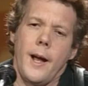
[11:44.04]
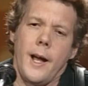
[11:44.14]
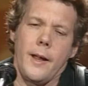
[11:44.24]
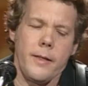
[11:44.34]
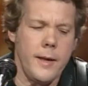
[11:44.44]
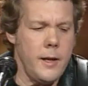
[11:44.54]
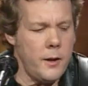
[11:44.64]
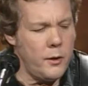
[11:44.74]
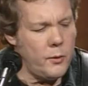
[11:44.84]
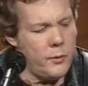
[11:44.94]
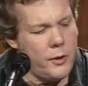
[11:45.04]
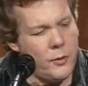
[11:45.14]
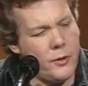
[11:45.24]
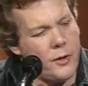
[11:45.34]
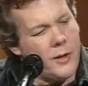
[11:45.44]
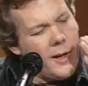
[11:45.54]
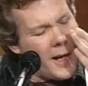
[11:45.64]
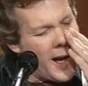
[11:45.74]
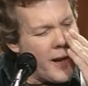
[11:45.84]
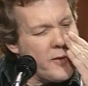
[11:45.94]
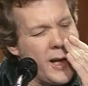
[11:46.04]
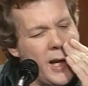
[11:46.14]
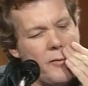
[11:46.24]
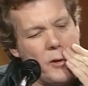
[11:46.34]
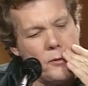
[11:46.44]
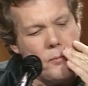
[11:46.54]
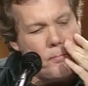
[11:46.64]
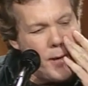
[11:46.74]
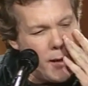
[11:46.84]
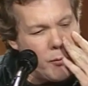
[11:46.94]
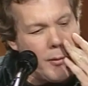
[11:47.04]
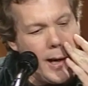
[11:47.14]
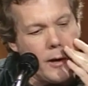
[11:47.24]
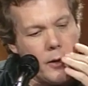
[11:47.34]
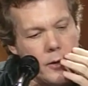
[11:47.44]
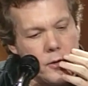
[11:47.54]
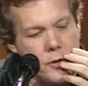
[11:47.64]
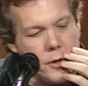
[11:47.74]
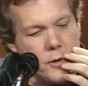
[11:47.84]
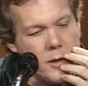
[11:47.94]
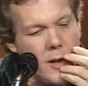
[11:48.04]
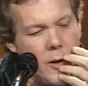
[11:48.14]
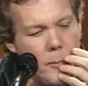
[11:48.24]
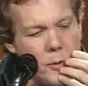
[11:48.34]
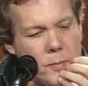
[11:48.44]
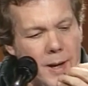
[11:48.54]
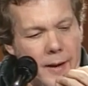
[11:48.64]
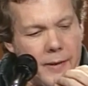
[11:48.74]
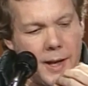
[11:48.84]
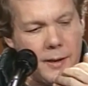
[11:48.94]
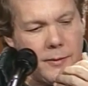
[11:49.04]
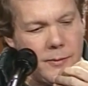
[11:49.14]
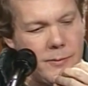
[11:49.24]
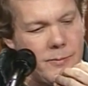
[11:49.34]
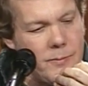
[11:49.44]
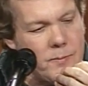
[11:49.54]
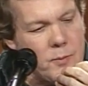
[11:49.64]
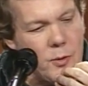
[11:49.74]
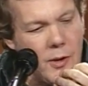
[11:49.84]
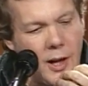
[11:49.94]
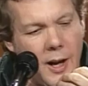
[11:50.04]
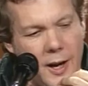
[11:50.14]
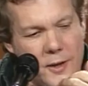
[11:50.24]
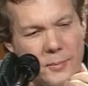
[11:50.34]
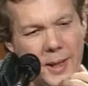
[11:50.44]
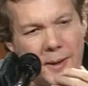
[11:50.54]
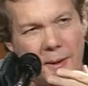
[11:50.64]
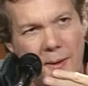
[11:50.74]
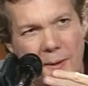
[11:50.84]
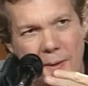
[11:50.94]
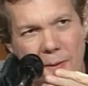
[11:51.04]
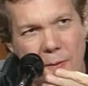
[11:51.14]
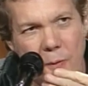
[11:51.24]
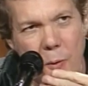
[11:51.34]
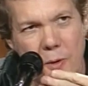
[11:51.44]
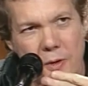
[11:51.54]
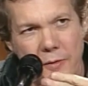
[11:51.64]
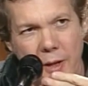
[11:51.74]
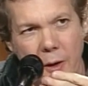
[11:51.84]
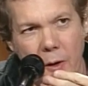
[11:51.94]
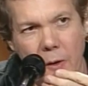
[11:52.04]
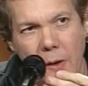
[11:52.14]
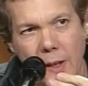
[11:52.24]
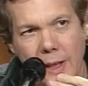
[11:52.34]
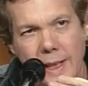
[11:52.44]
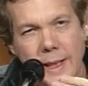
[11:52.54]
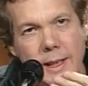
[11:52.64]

I think you, you, you're going to have to have those big records just almost by the sort of cosmic force of it all. Hmm.